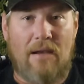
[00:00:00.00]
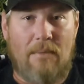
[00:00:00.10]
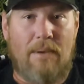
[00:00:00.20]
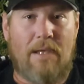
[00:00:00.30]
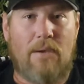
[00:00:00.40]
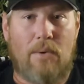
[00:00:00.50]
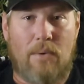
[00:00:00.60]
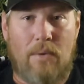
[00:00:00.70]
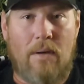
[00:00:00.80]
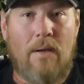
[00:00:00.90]
You're a big
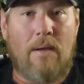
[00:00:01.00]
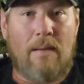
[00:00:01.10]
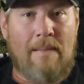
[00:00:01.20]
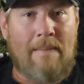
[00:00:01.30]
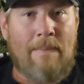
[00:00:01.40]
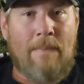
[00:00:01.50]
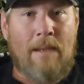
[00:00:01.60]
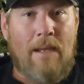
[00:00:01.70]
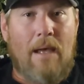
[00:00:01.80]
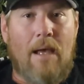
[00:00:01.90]
dude.
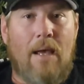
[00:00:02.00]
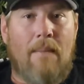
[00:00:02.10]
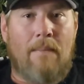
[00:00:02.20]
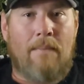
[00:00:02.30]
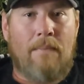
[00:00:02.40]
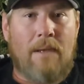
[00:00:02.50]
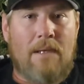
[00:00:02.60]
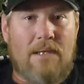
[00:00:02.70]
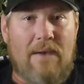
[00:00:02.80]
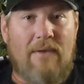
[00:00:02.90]

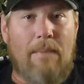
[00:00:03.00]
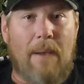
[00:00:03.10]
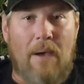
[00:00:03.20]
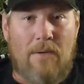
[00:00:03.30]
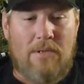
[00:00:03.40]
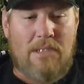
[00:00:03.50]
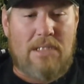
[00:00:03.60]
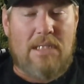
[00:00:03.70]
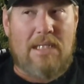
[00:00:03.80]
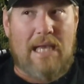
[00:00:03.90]
70
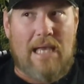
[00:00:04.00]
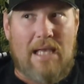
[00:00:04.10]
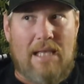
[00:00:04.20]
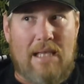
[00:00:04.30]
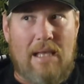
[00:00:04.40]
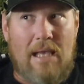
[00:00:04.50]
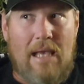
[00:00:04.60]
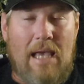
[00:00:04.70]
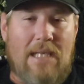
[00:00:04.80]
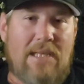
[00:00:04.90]
pounds, at
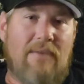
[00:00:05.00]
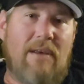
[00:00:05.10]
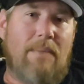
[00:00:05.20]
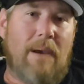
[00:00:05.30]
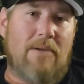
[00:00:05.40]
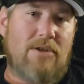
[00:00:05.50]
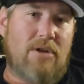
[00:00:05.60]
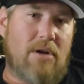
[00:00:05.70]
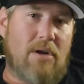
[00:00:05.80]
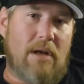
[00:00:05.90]
70 pounds,
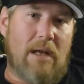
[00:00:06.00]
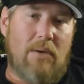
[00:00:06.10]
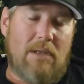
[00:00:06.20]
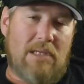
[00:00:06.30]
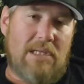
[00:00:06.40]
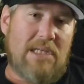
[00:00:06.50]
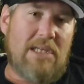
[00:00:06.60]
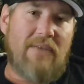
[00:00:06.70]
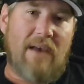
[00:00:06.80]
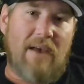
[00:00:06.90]
you're good out to
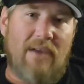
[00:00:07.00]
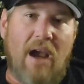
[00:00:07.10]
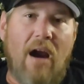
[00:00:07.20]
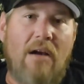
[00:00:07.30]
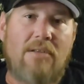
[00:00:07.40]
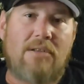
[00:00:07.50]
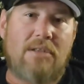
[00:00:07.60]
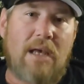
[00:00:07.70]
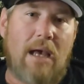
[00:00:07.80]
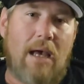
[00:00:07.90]
65
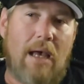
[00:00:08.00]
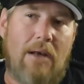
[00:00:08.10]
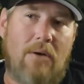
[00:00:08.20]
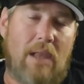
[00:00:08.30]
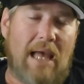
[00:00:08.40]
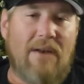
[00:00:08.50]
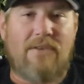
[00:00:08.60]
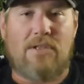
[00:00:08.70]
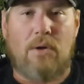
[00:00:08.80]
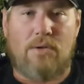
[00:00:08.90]
yards. I know a lot
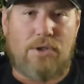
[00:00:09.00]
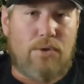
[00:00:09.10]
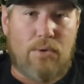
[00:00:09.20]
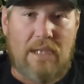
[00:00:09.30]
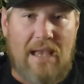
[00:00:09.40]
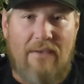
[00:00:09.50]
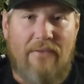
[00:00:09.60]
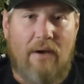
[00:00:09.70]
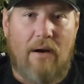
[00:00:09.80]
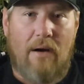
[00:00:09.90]
of us don't shoot that
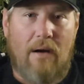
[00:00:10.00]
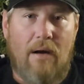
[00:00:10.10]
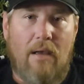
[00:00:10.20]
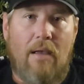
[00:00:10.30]
far,